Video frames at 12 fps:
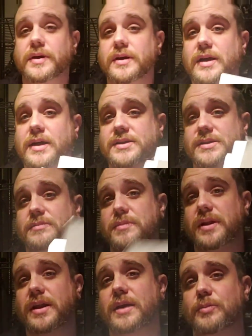Godzilla
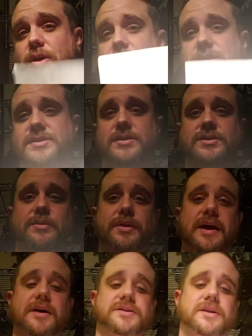Millennium or Godzilla
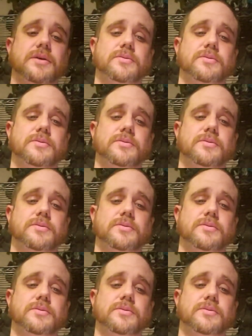2000.